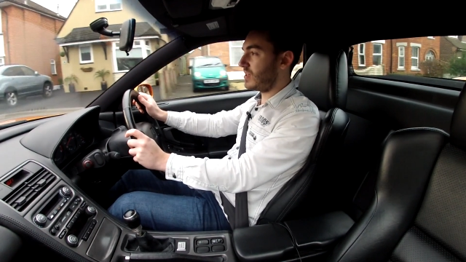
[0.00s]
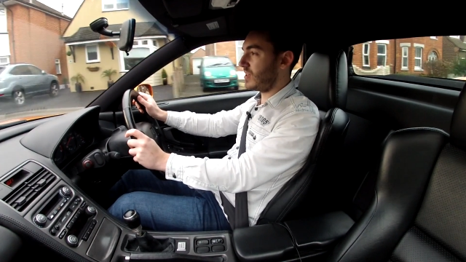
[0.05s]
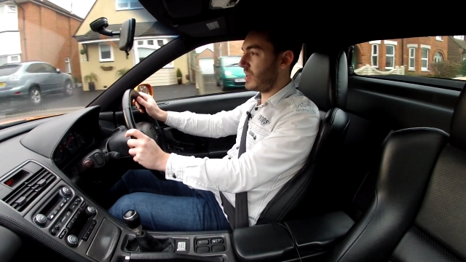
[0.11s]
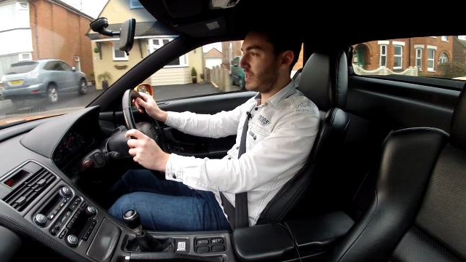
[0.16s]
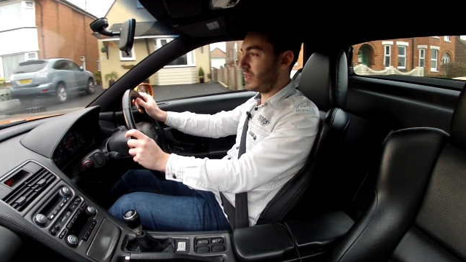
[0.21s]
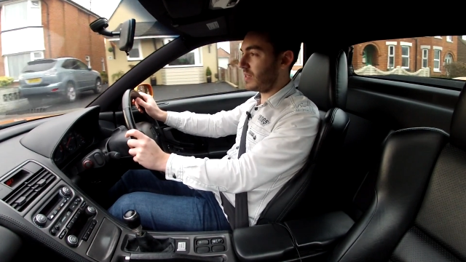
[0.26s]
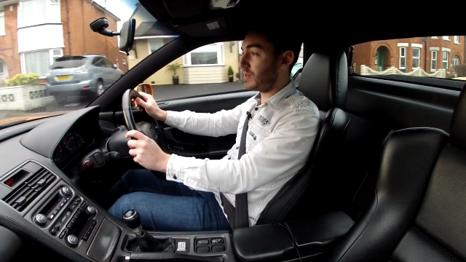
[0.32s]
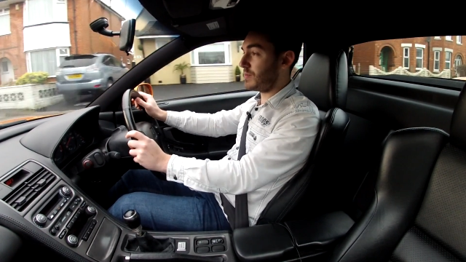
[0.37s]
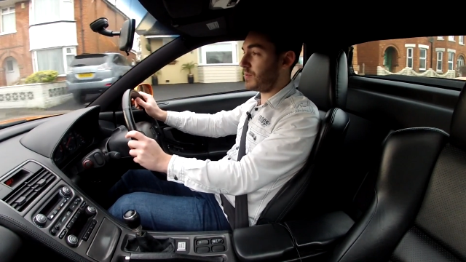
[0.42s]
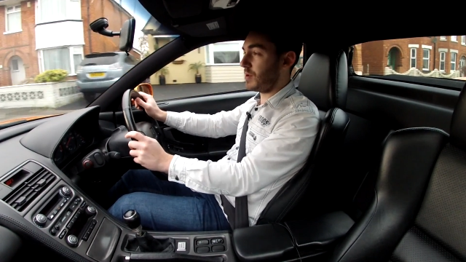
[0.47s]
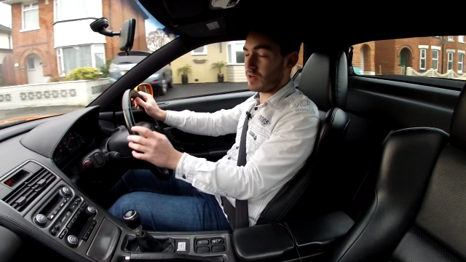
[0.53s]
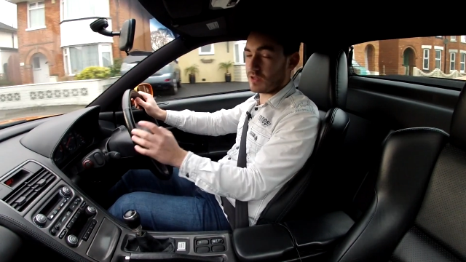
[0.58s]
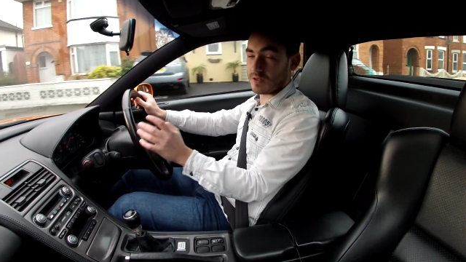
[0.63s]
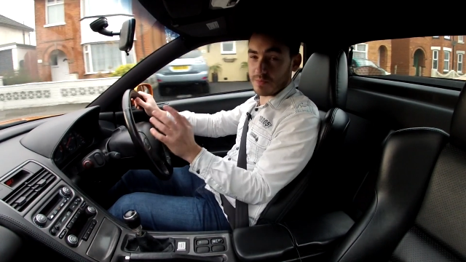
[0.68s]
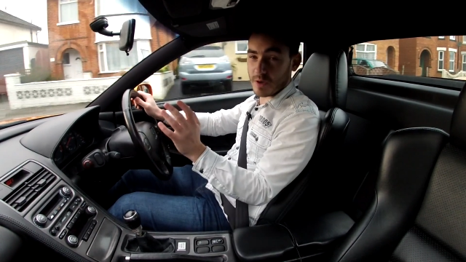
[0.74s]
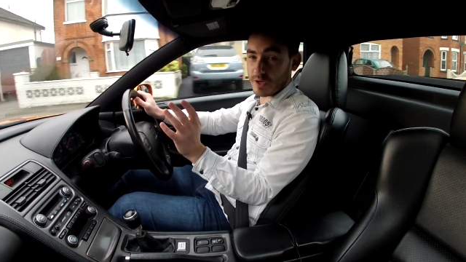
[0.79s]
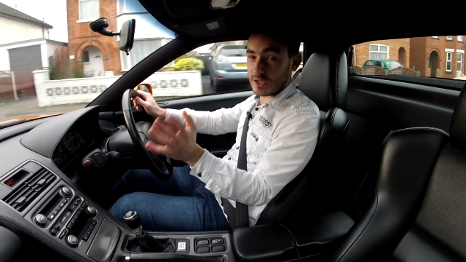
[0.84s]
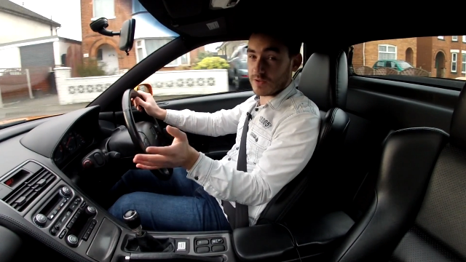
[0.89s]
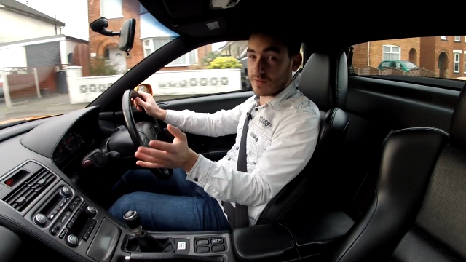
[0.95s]
and to be
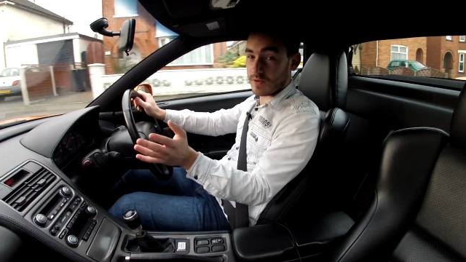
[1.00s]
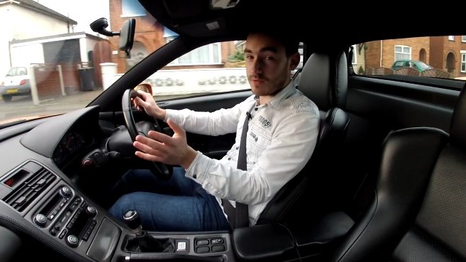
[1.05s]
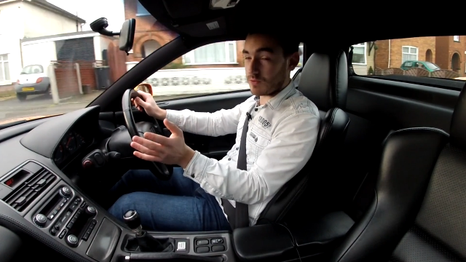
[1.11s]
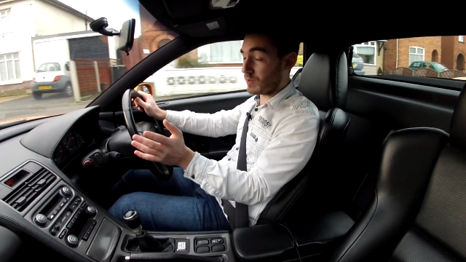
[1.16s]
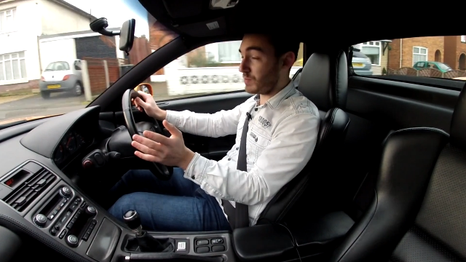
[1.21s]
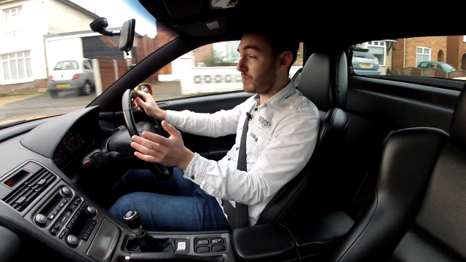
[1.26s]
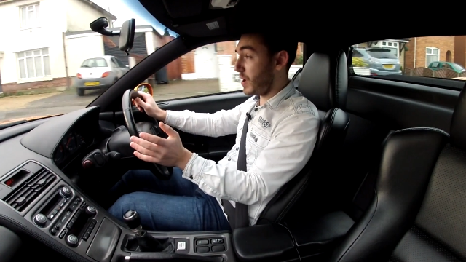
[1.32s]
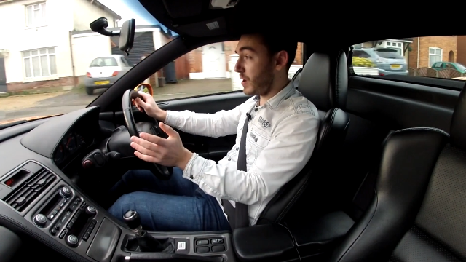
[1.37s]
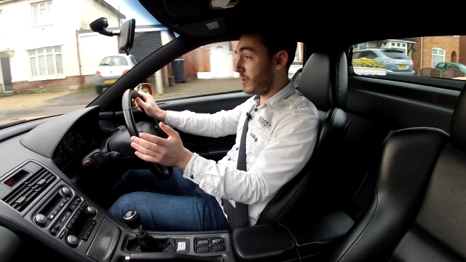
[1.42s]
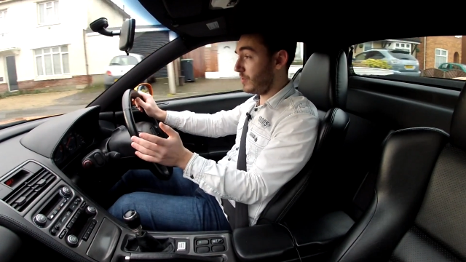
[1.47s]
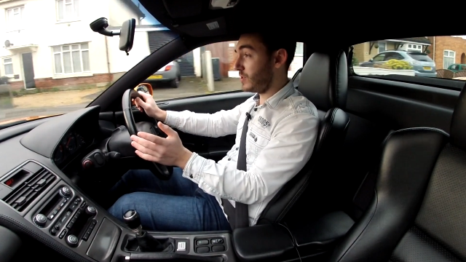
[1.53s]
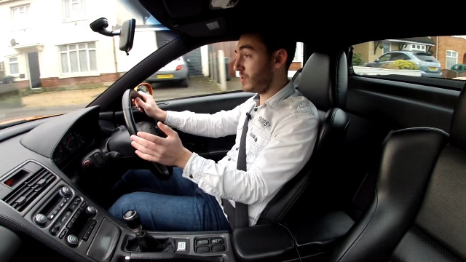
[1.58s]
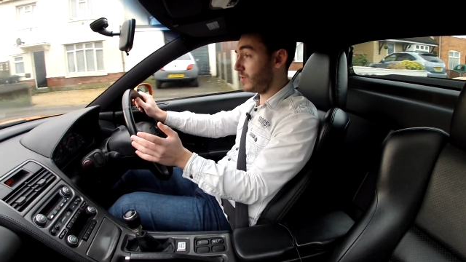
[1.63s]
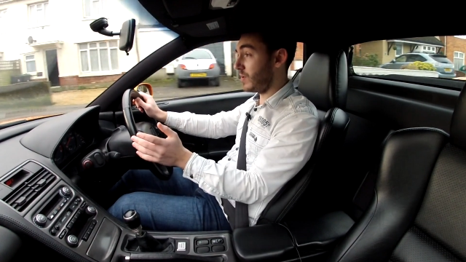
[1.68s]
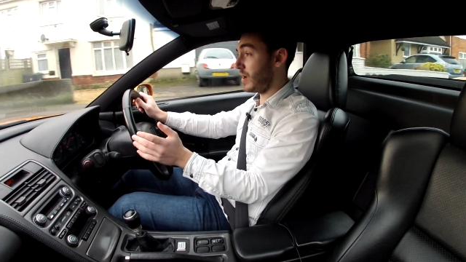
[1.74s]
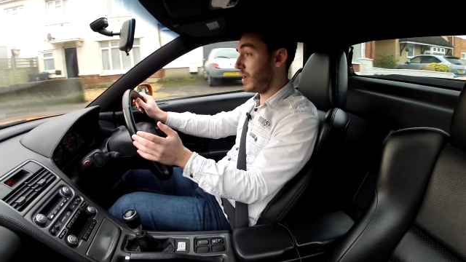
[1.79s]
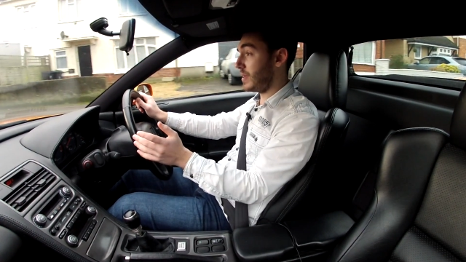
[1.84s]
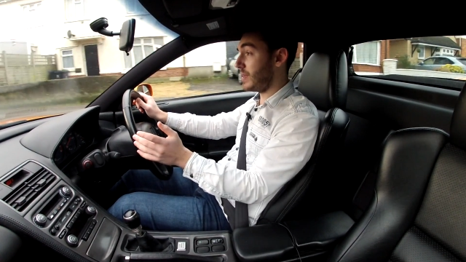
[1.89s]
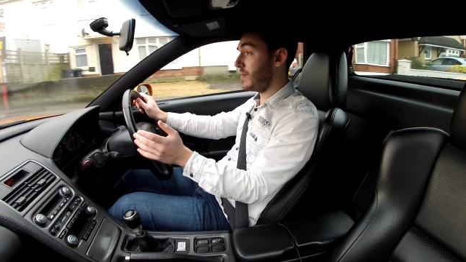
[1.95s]
honest, most of it was
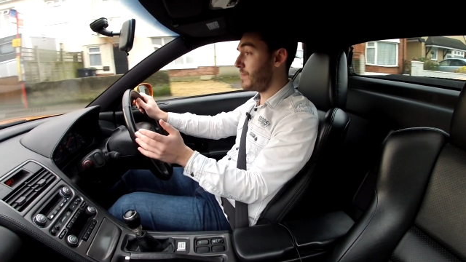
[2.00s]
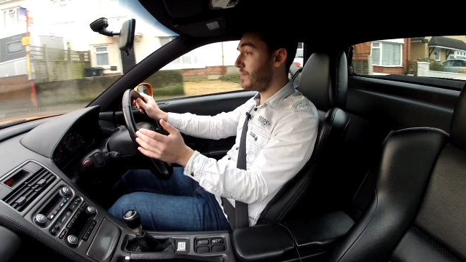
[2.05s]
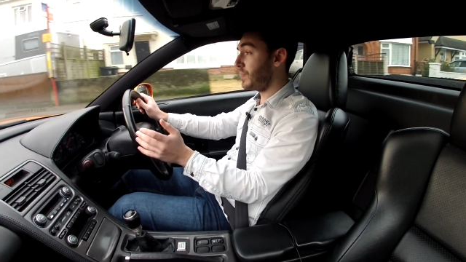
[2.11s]
motorway.